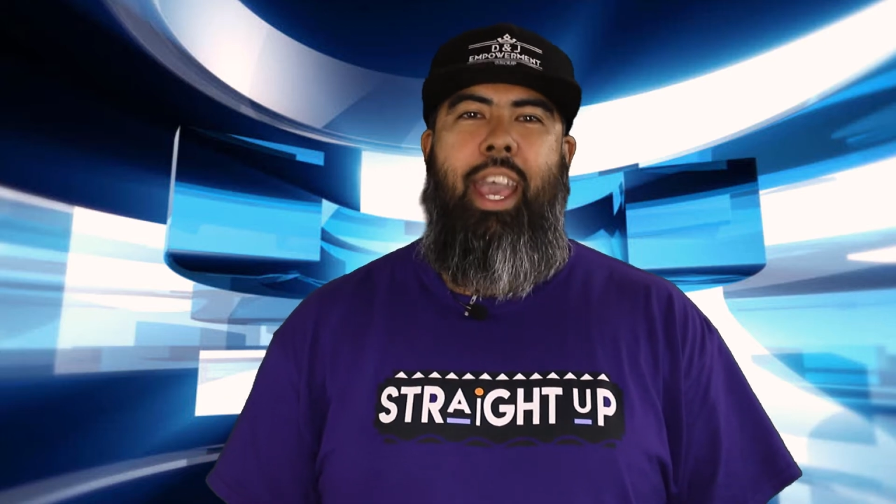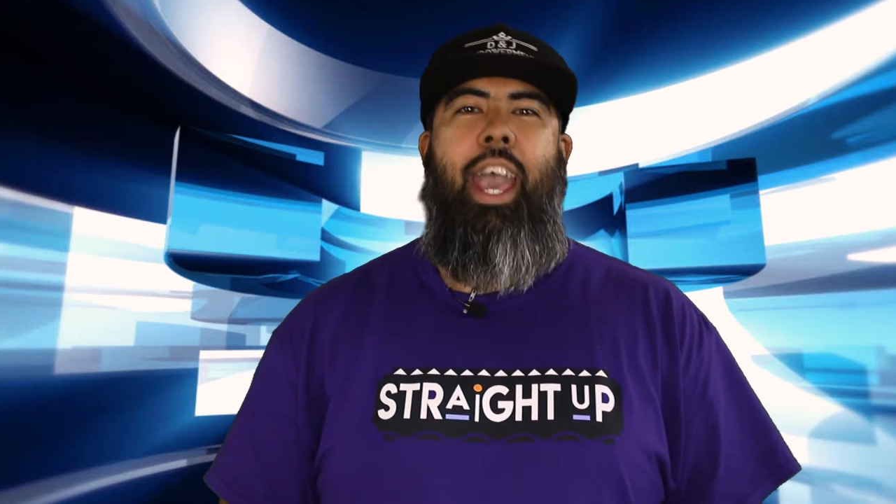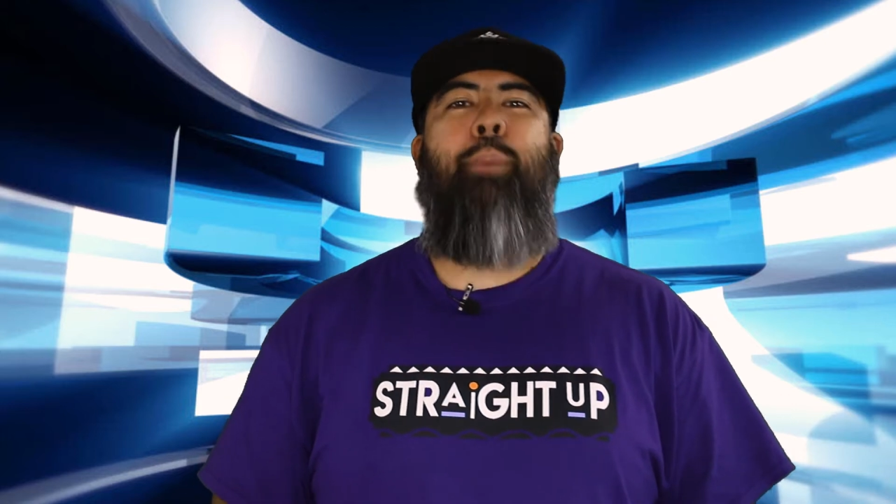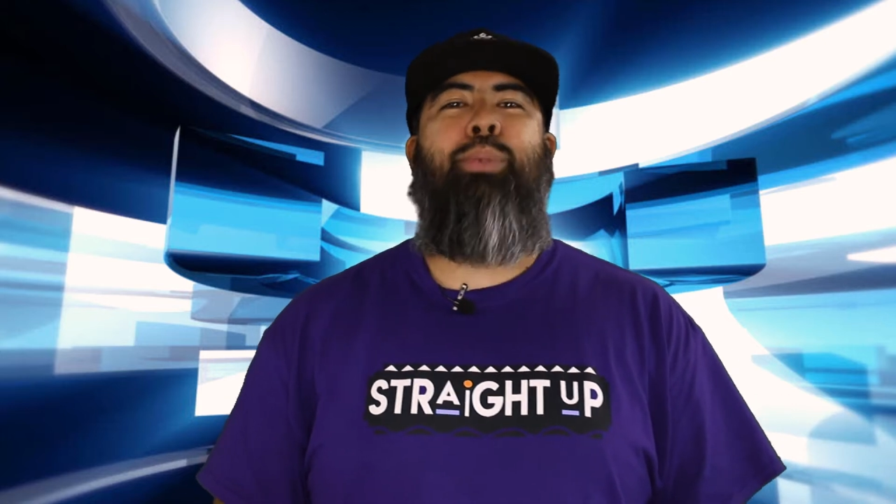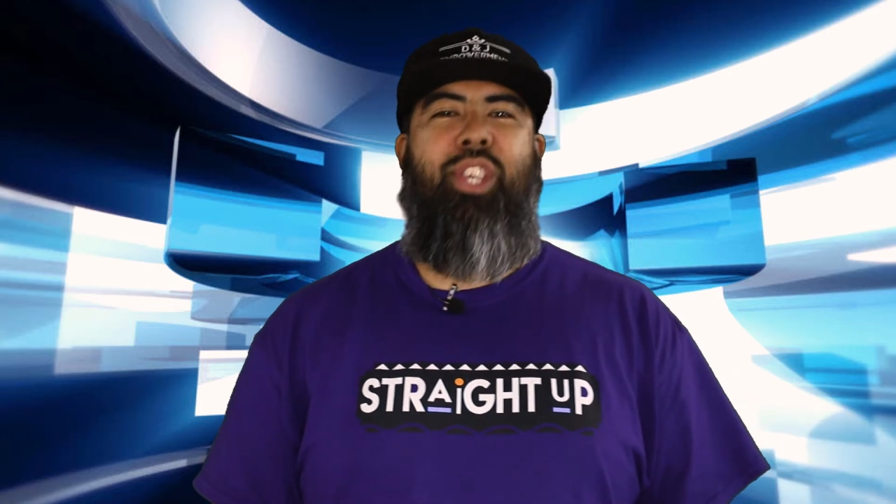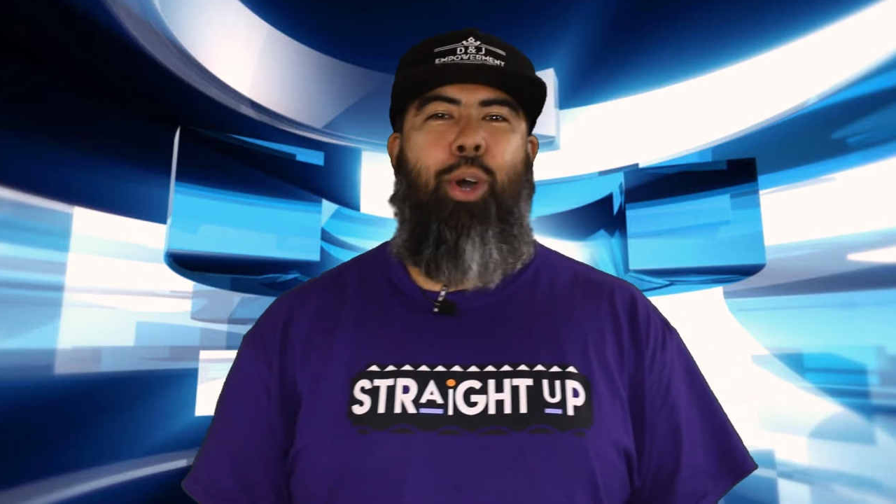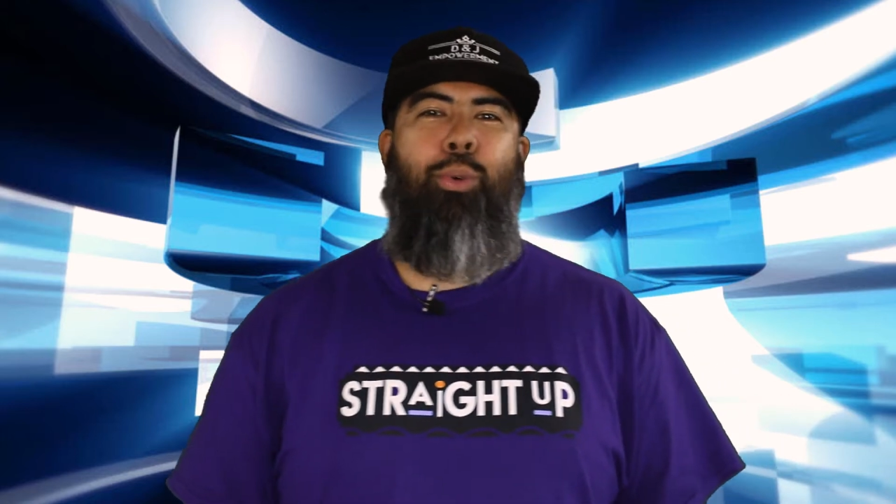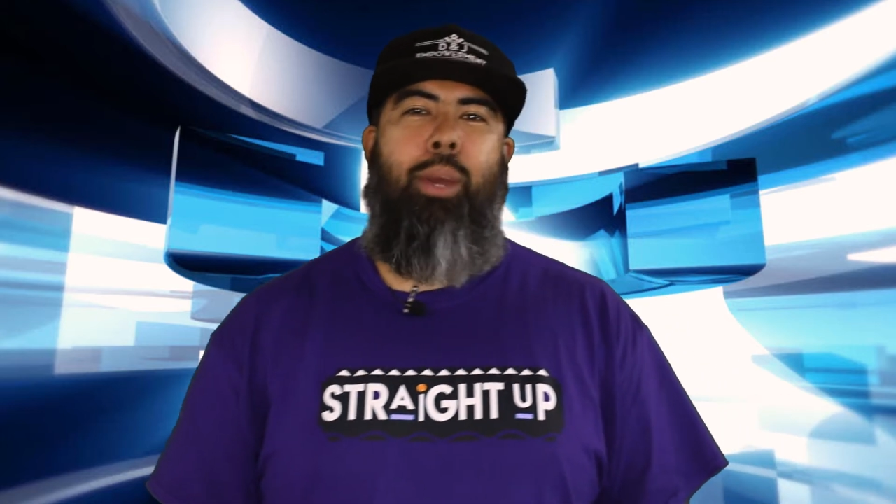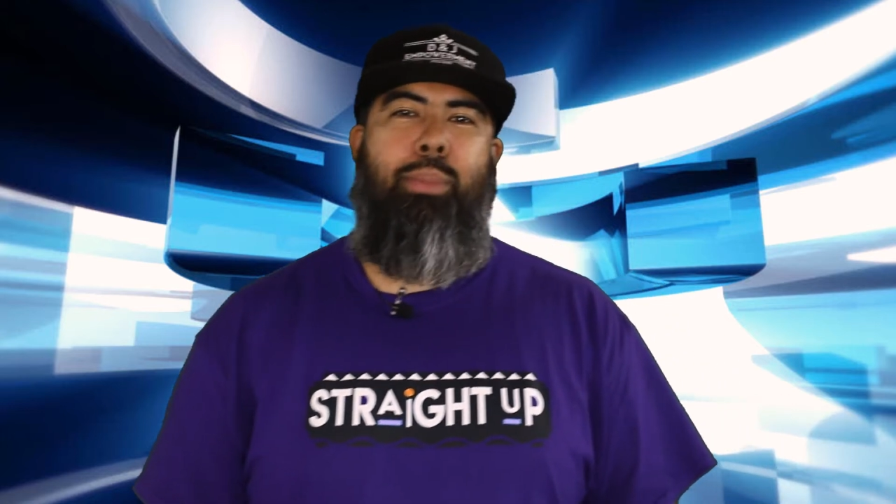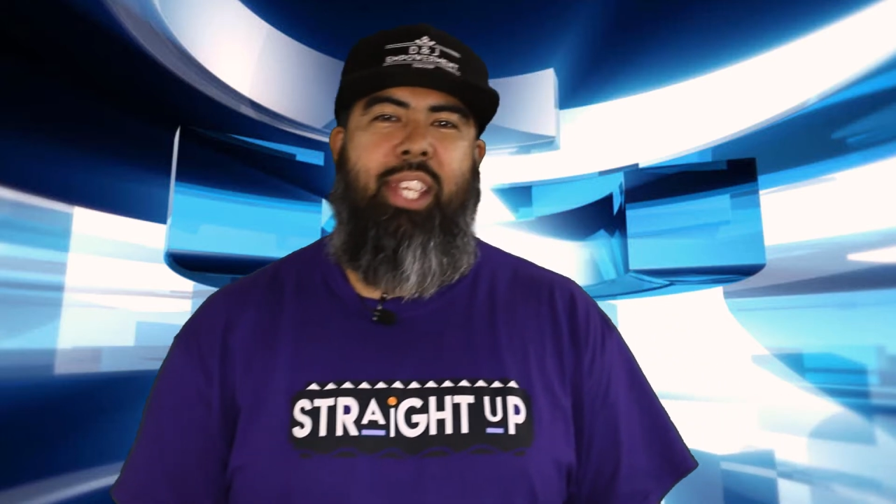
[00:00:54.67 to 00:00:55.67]
Episode
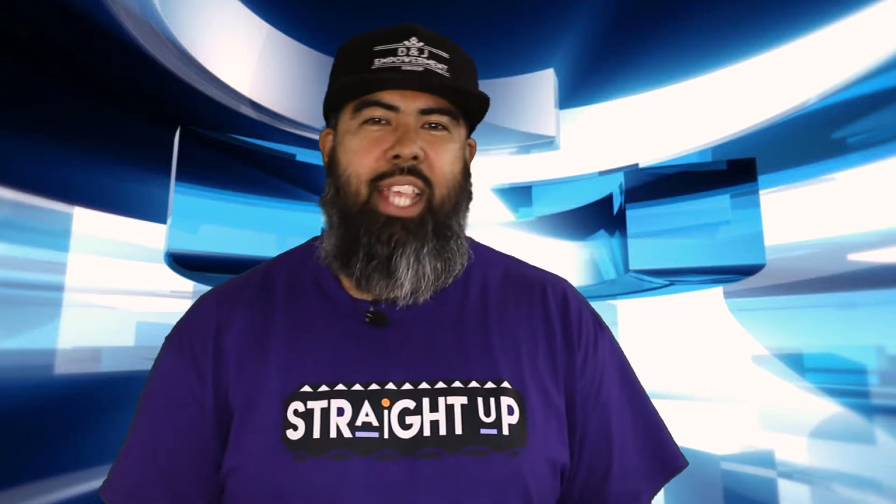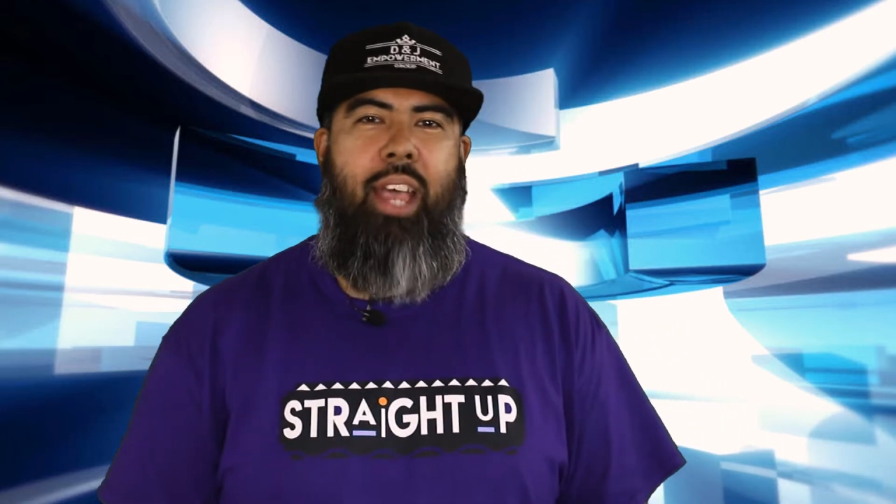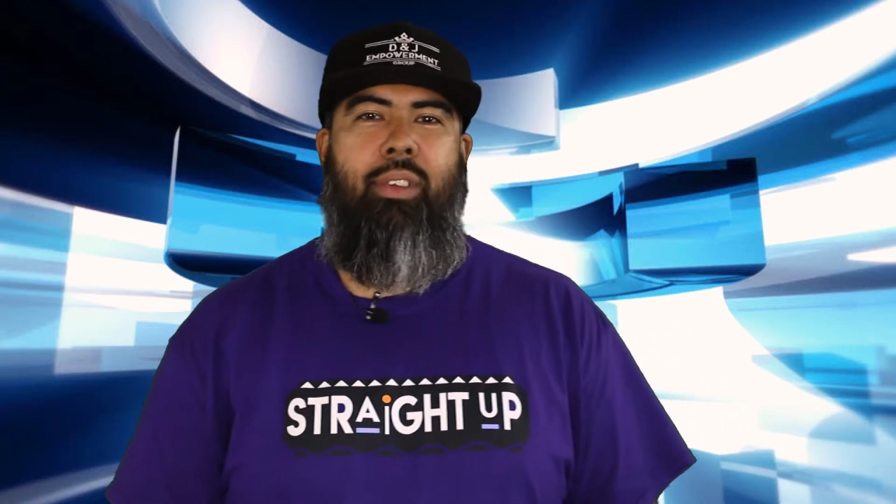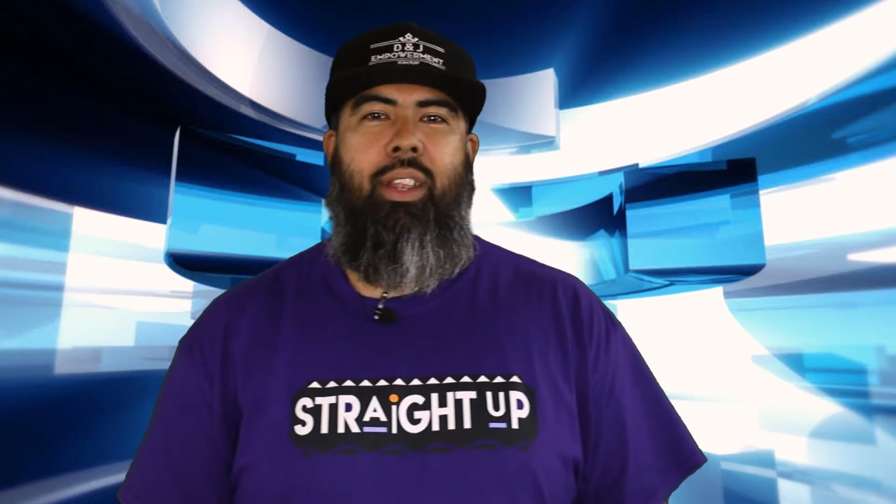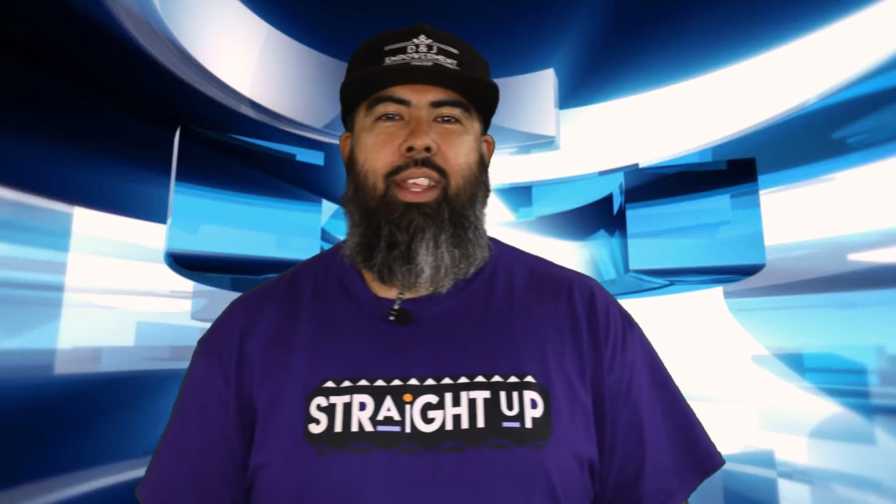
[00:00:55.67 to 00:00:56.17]
number 7.